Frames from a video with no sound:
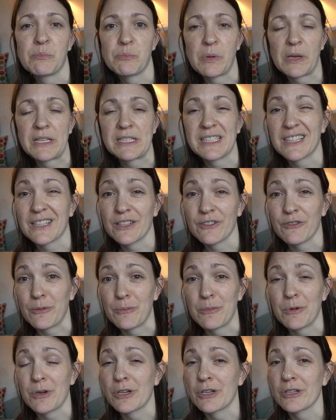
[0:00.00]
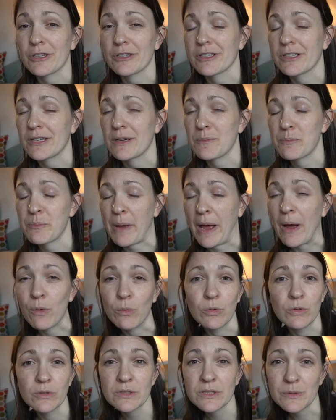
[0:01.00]
basically from her
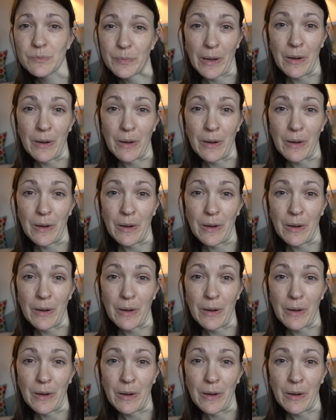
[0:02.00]
bowel